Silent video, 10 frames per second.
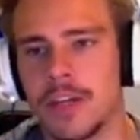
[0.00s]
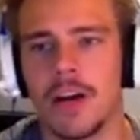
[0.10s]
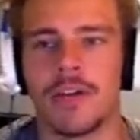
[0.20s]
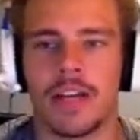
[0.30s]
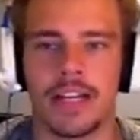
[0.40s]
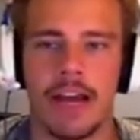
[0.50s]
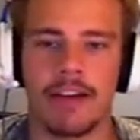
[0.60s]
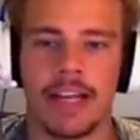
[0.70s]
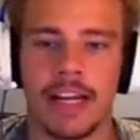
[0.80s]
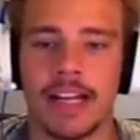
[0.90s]
Oh, okay, now
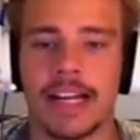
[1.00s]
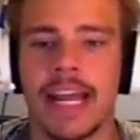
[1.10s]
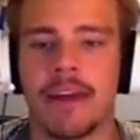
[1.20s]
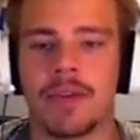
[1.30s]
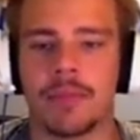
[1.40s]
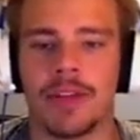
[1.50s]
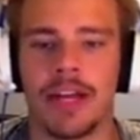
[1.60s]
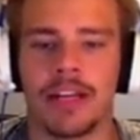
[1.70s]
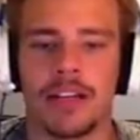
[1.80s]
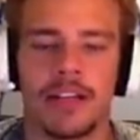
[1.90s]
I can, and I can't
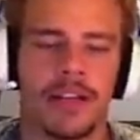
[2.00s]
replay.